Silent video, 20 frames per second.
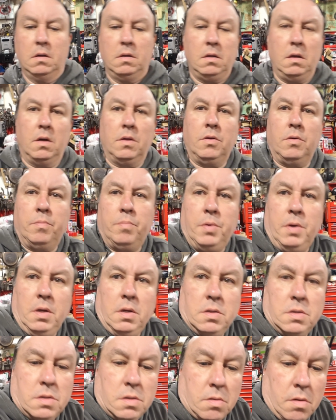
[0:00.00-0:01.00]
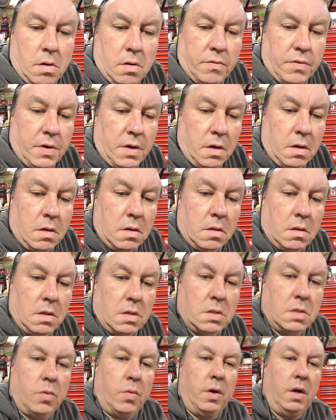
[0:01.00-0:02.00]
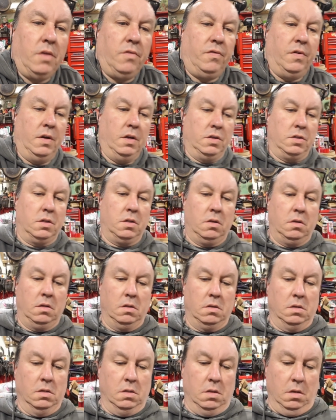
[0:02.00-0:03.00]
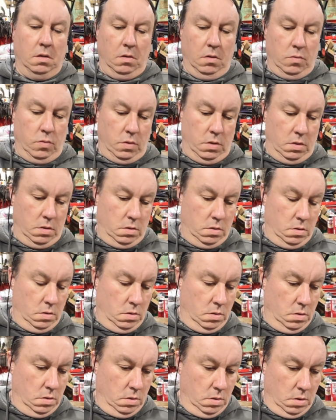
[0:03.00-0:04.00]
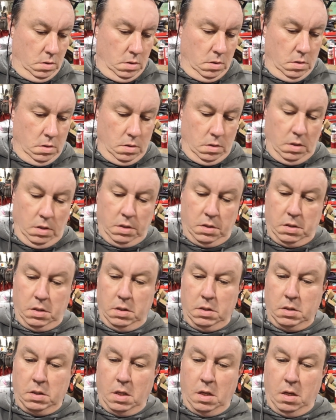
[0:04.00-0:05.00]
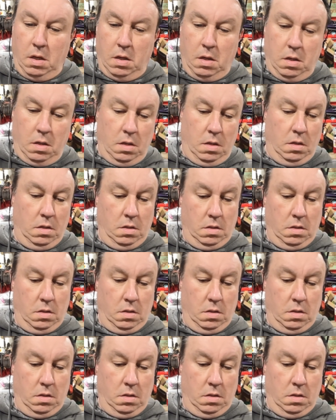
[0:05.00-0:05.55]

other piece right over here. This is the one I finished. This is the good one. This is an